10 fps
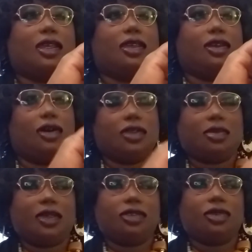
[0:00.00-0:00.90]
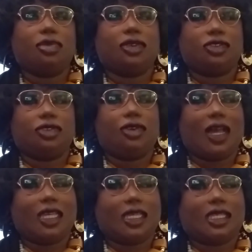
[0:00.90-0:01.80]
It all depends on what you
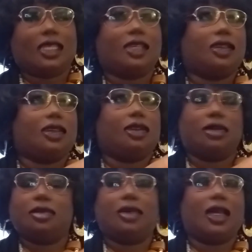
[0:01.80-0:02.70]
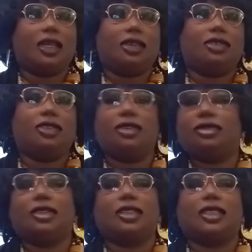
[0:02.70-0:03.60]
like. Everybody's
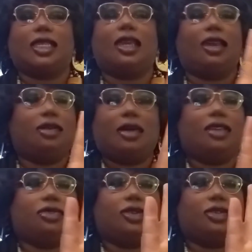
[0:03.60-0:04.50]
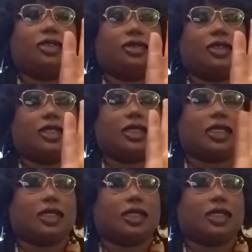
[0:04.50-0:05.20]
different. Everybody's real different.